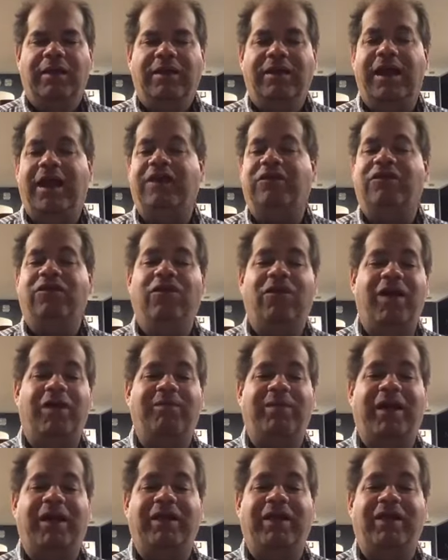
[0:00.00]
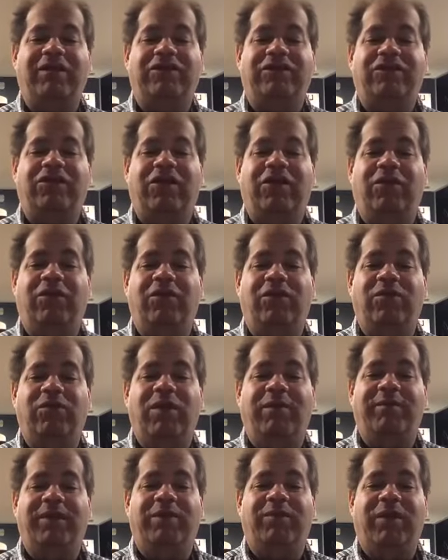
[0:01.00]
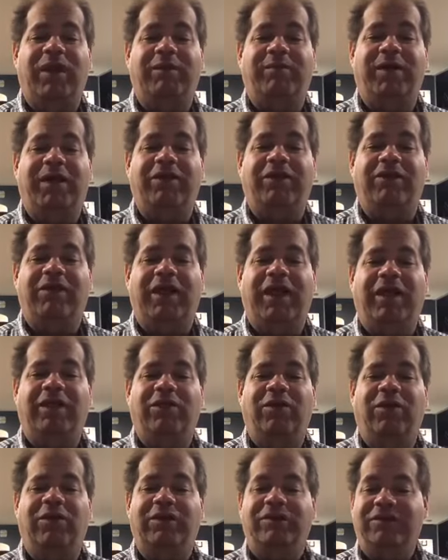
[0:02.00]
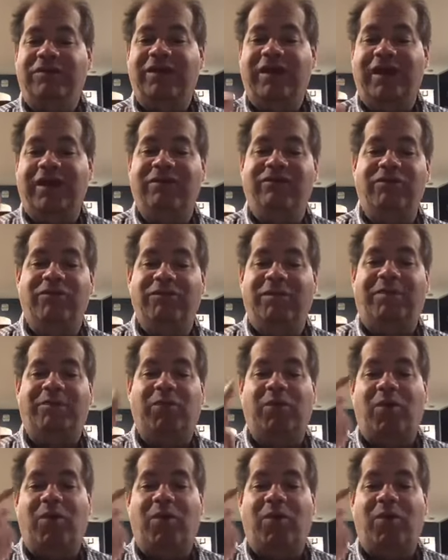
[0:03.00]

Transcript: Yes, you're on my list too. You want me to write about your landlord. See, I even remember